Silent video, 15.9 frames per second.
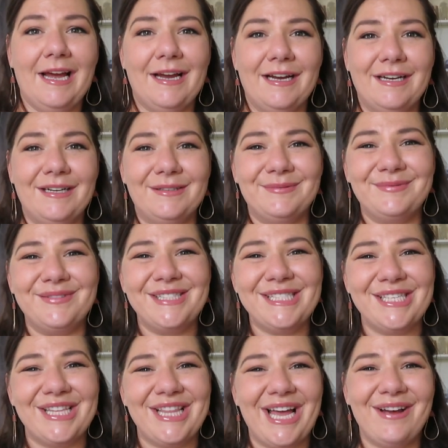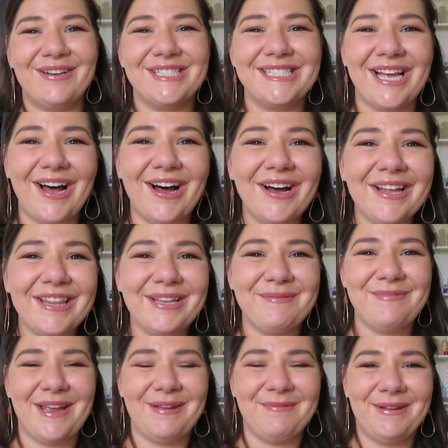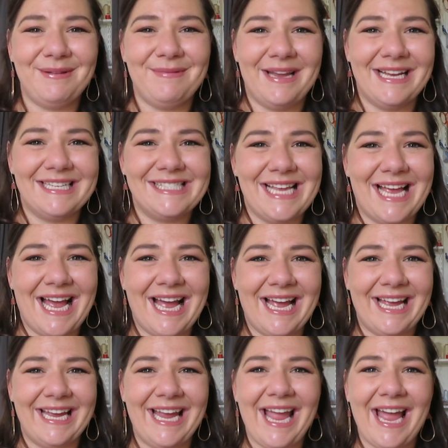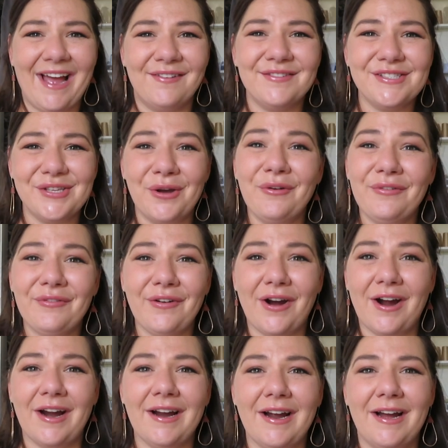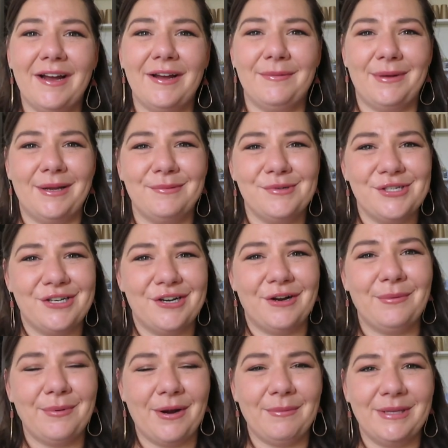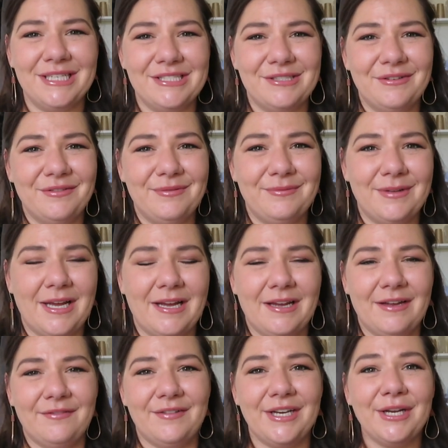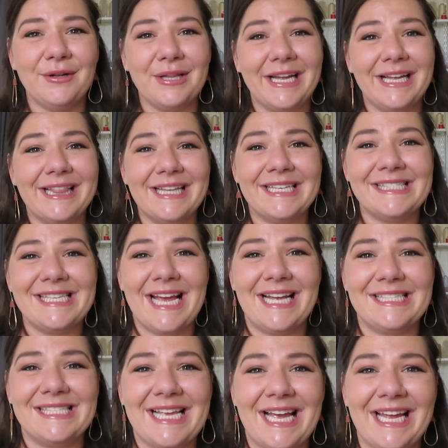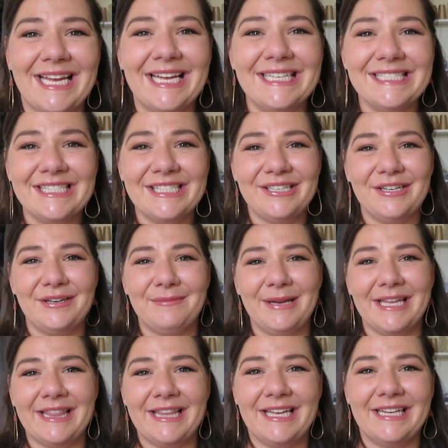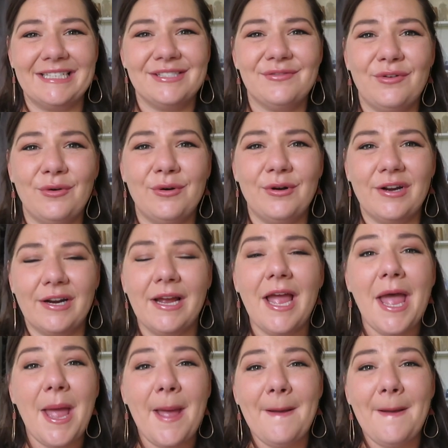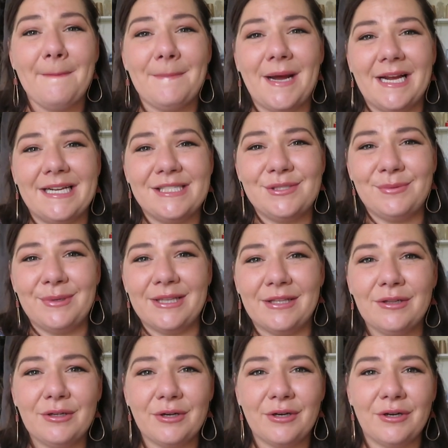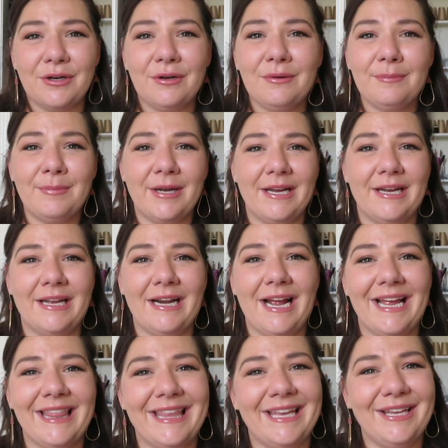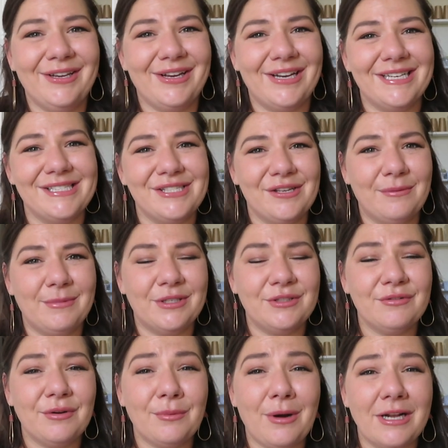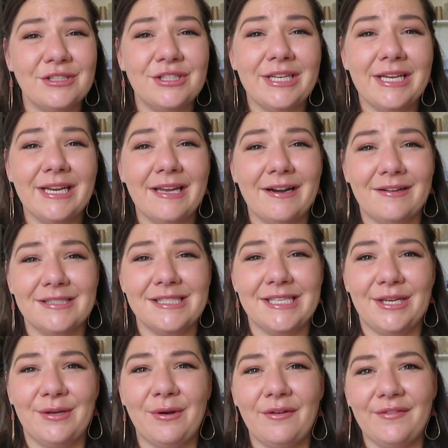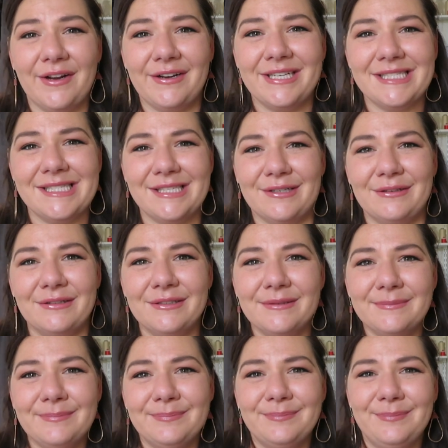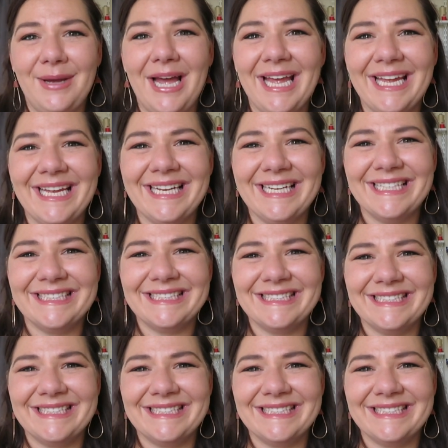So that was all the baby makes I have so far. I'm sure I'll probably do a video like this as I continue to make things for my sweet little girl, but I thank you guys so much for watching, and I'll see you all very soon. Bye!